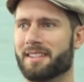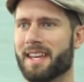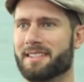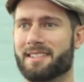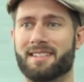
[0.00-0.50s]

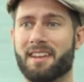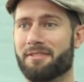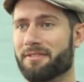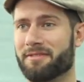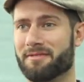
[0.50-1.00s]
that's safe
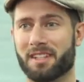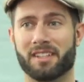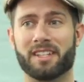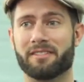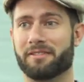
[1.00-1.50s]
to
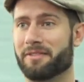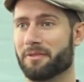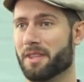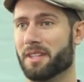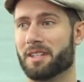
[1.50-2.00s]

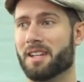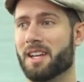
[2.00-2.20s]
live with a,